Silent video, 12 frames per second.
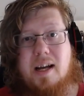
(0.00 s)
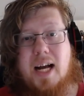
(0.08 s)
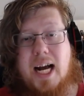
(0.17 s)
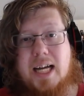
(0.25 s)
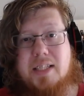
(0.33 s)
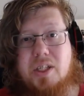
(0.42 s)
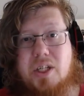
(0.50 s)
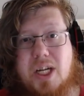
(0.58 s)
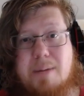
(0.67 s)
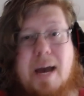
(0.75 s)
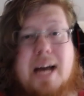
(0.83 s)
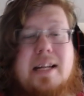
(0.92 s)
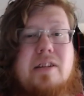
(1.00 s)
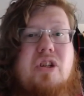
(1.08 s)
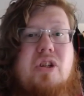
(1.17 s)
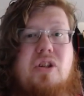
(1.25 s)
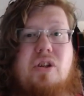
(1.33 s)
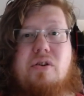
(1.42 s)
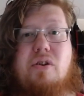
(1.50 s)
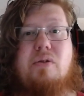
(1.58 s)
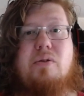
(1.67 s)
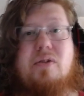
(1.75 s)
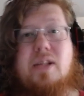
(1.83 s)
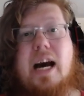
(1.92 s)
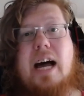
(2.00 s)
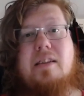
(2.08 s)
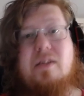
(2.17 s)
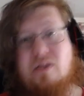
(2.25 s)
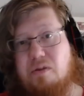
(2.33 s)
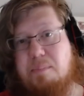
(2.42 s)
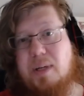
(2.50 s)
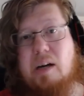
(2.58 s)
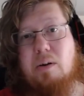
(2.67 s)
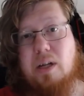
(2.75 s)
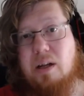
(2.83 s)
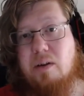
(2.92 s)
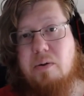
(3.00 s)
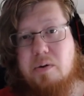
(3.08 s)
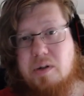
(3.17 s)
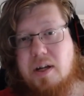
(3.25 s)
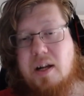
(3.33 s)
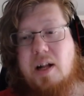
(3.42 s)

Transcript: And she managed to use that to beat out Lelouch.